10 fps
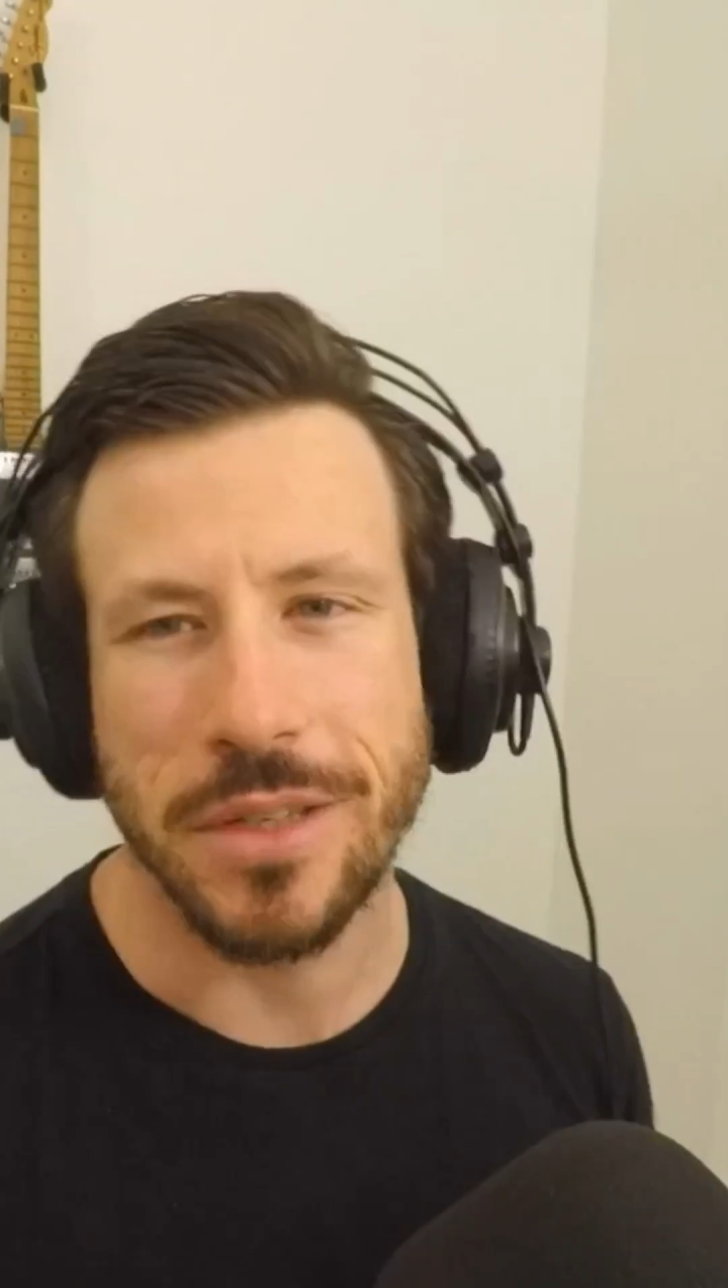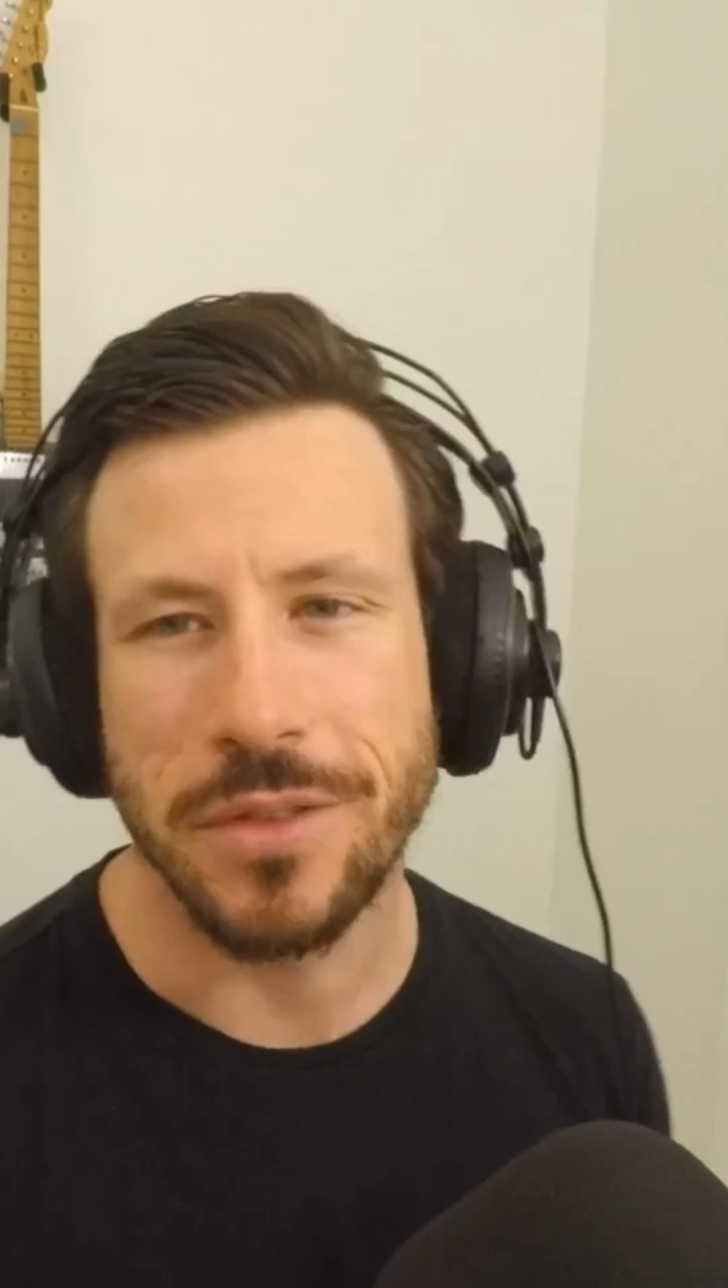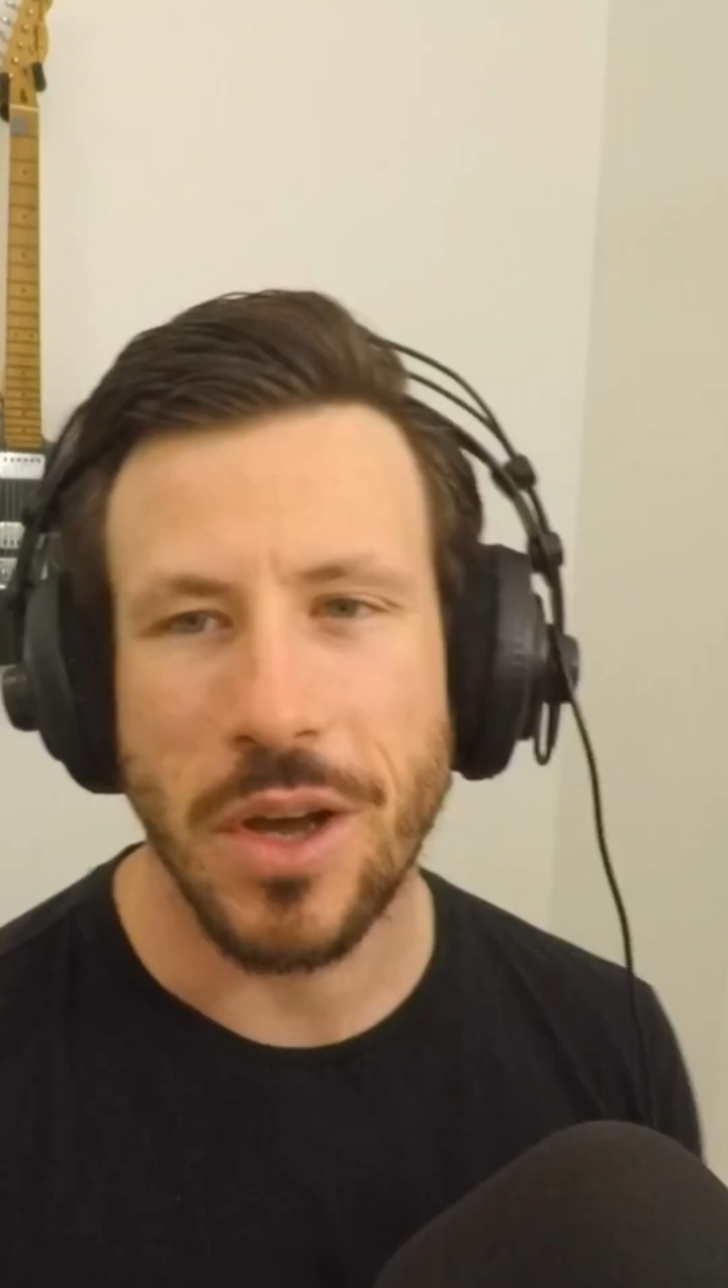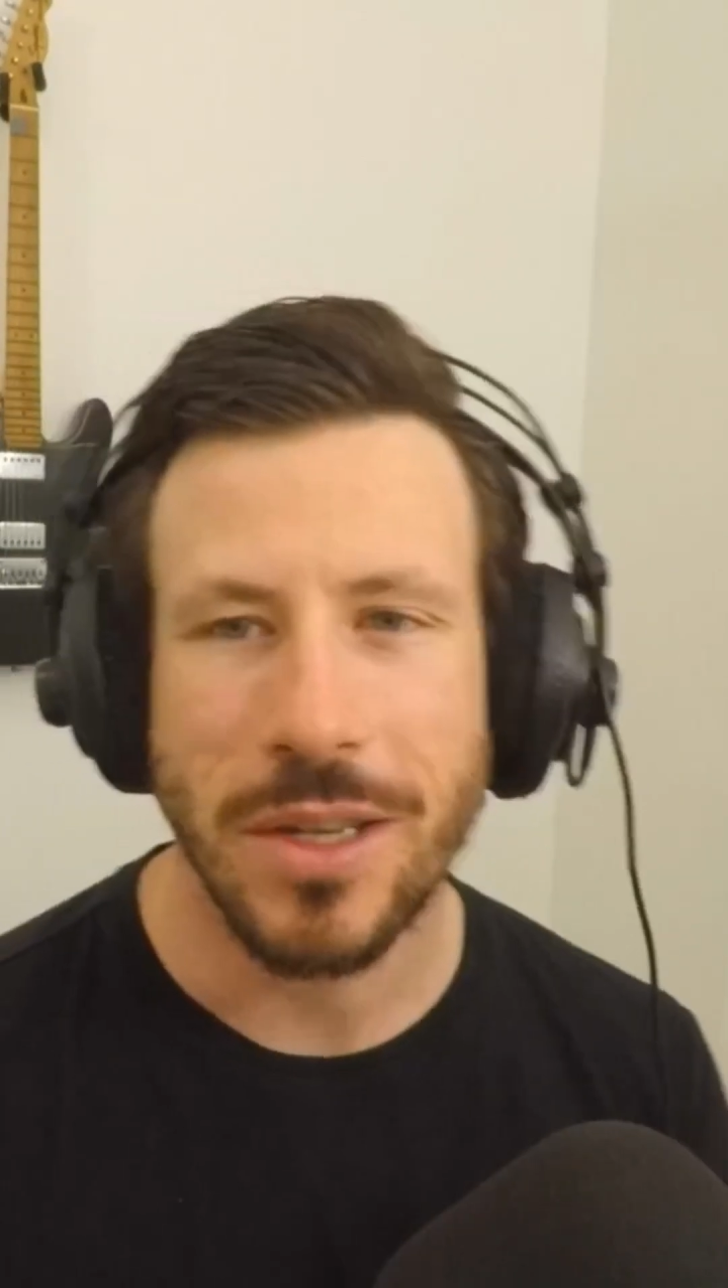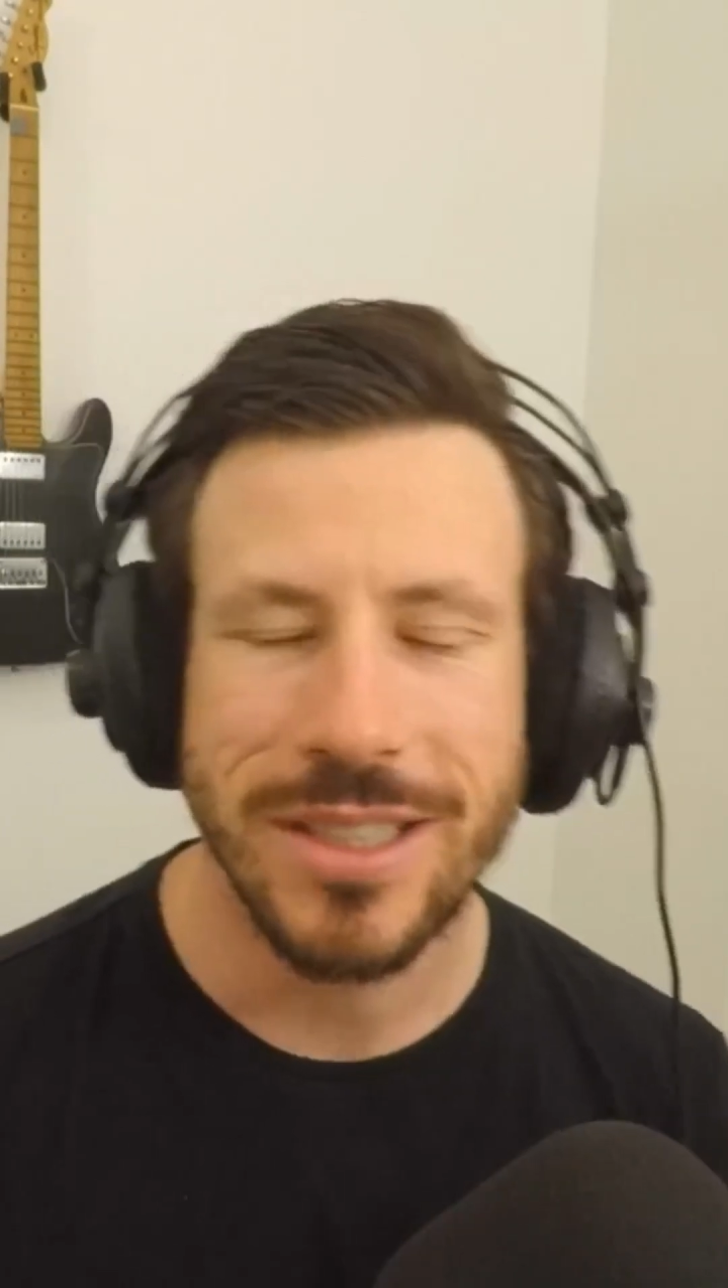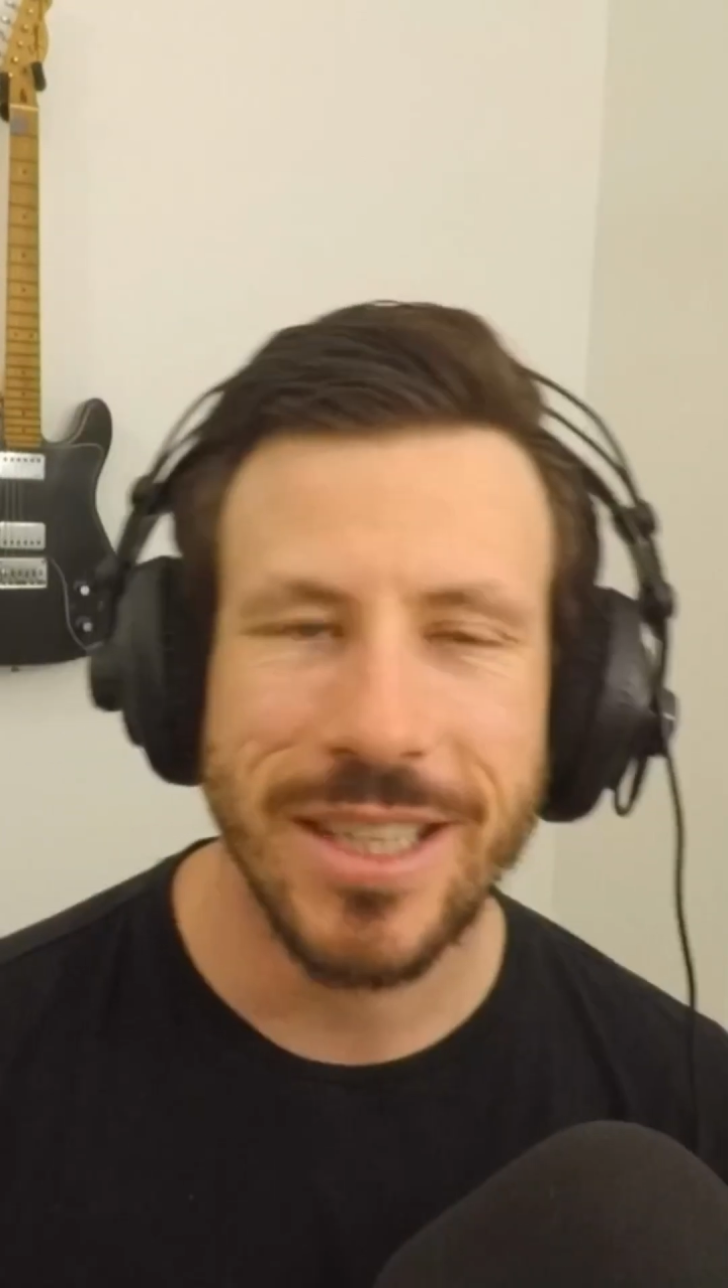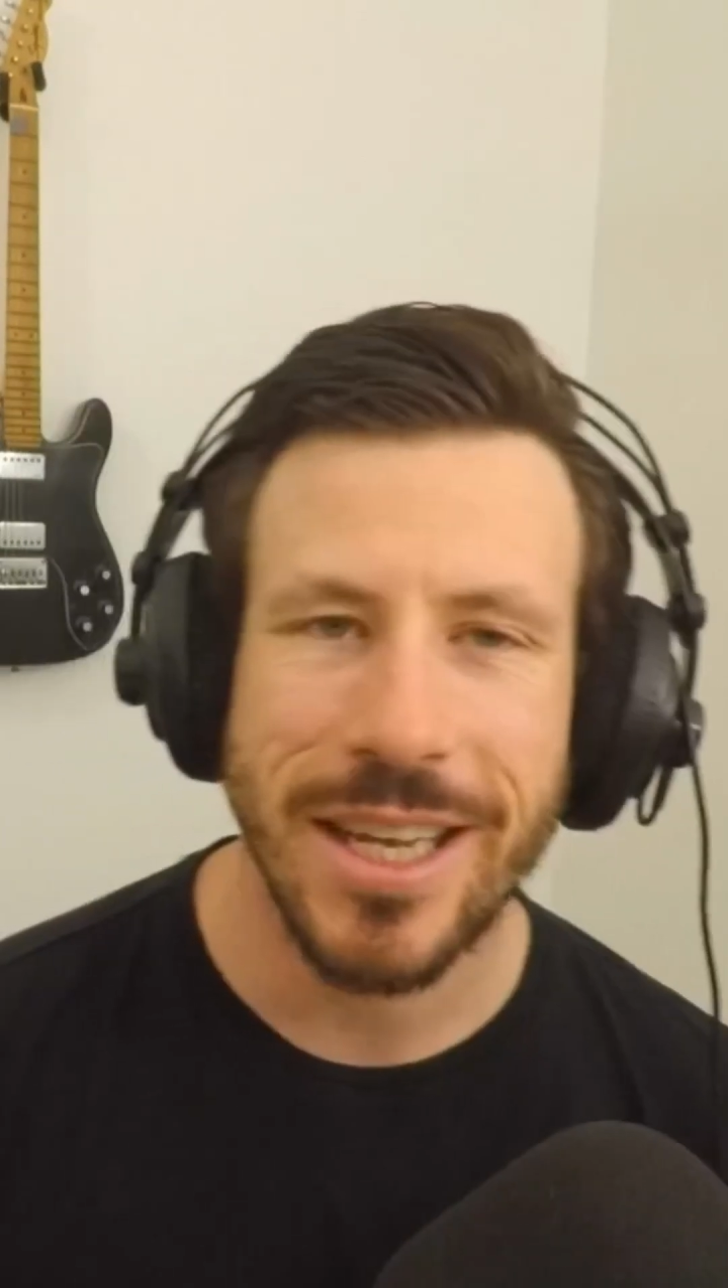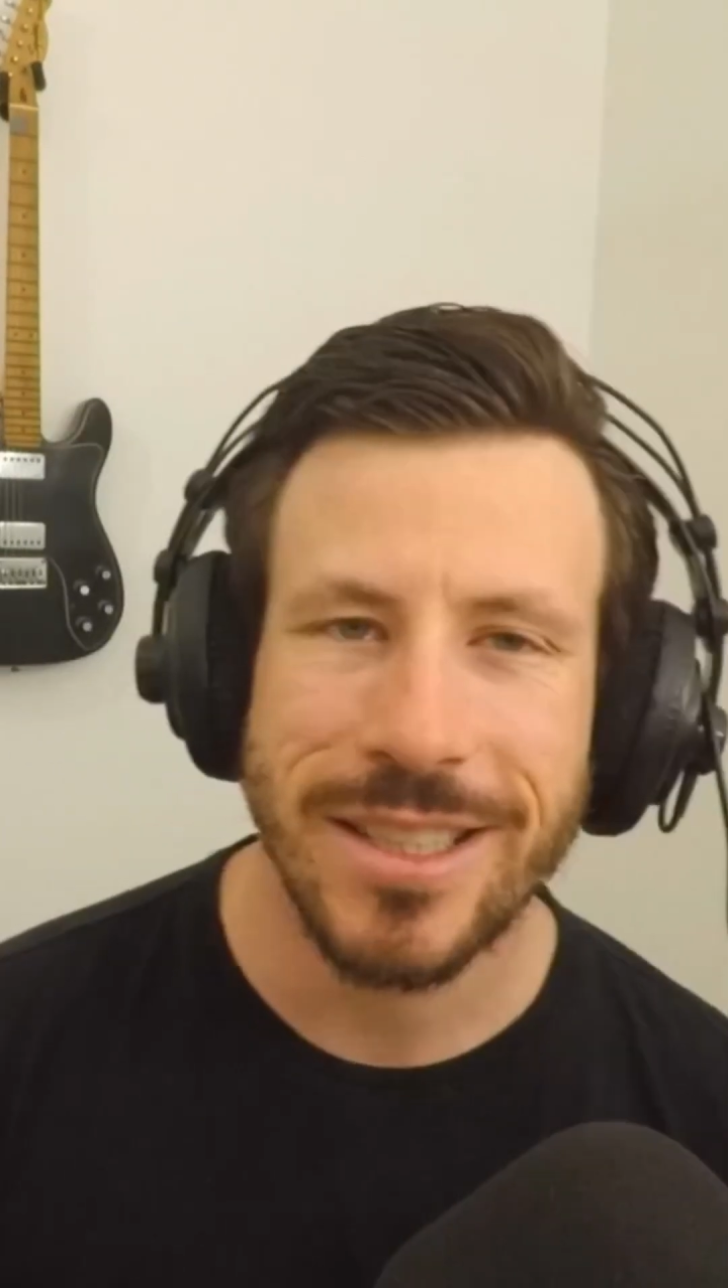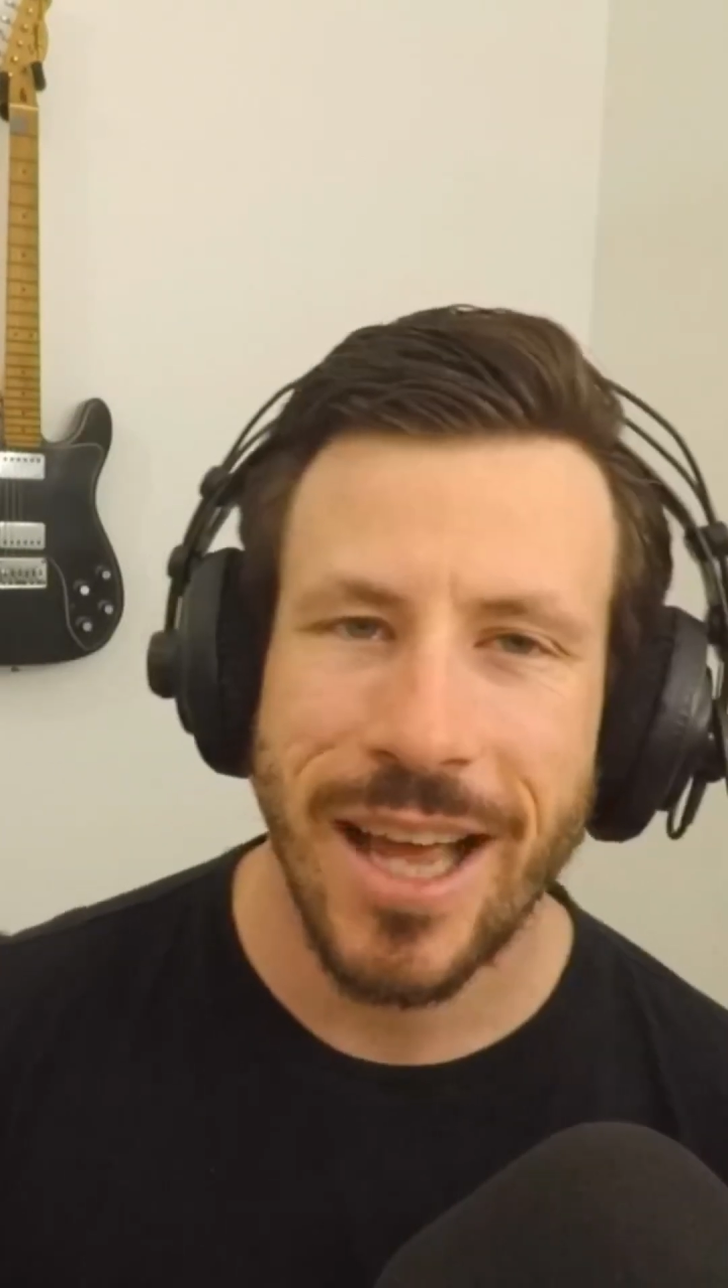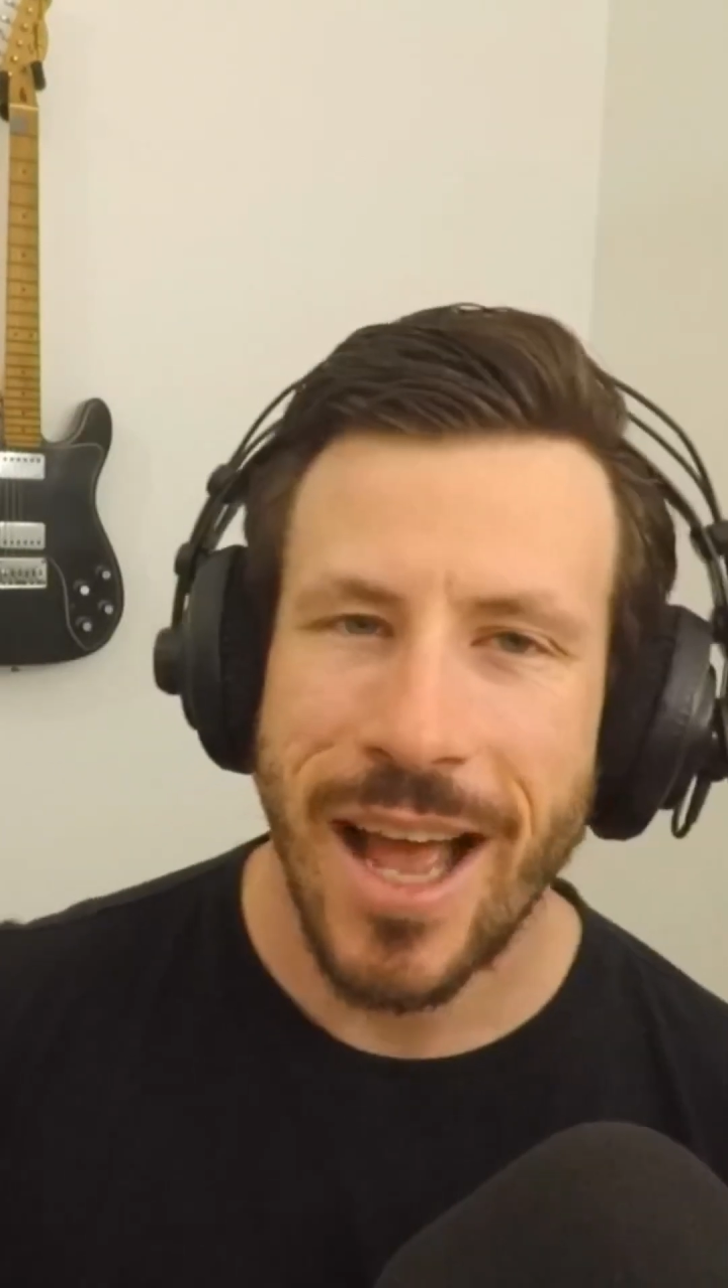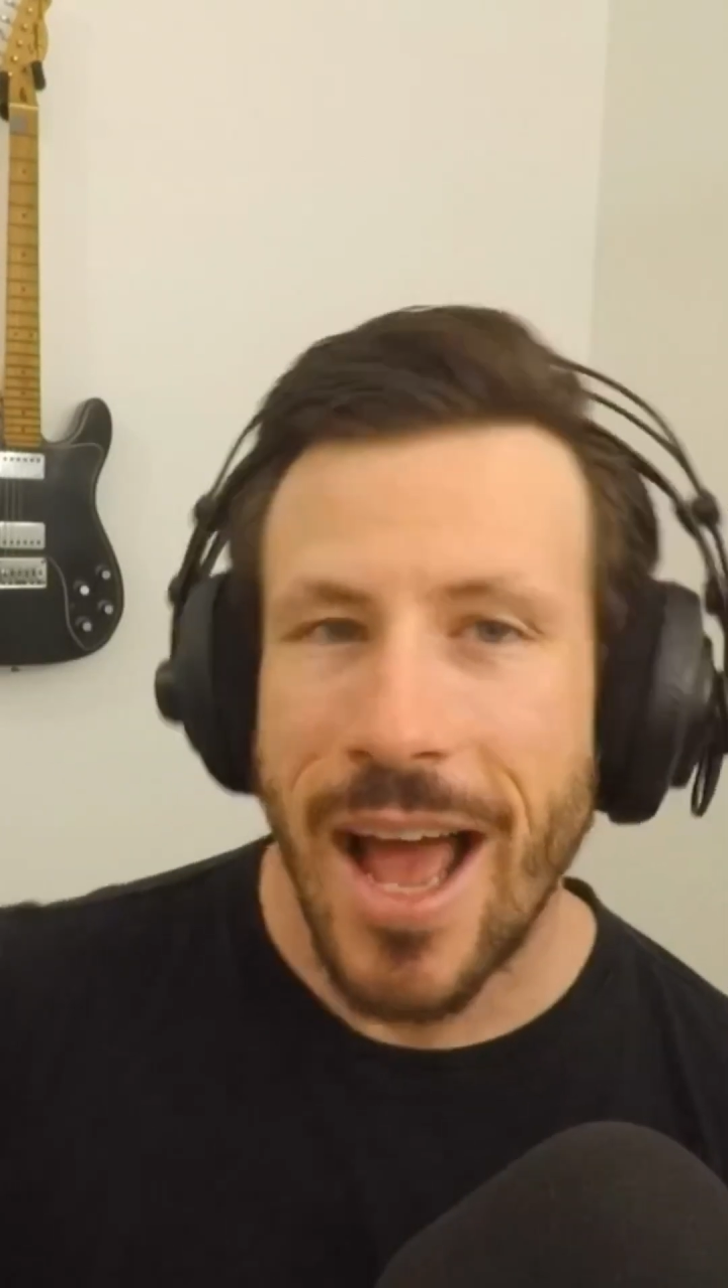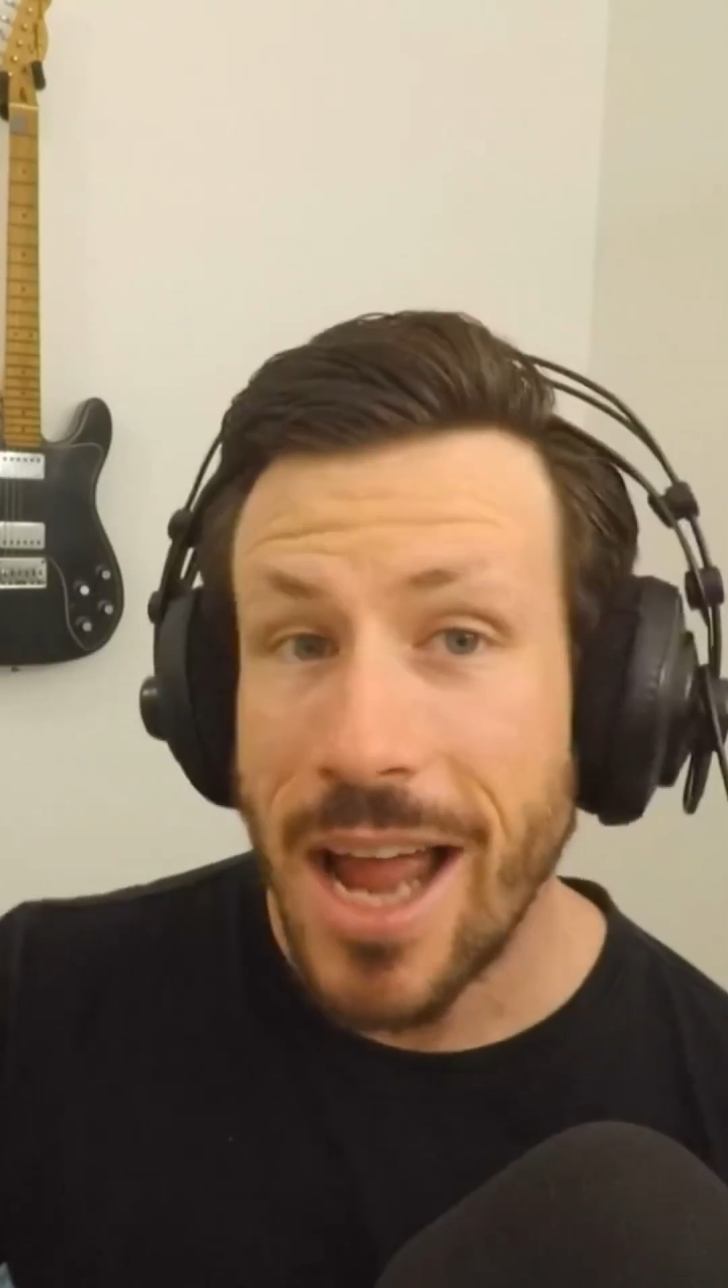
of content,